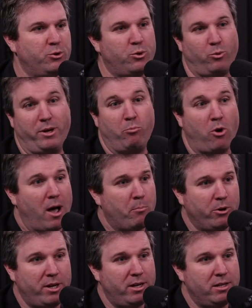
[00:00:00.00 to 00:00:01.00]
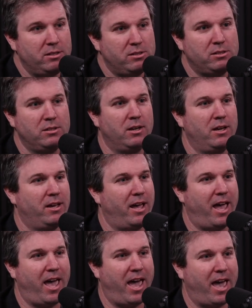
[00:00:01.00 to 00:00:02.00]
3 properties,
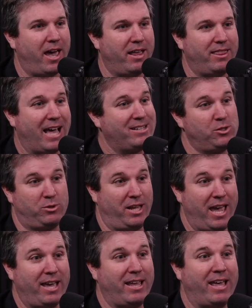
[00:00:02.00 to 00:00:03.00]
and that's it.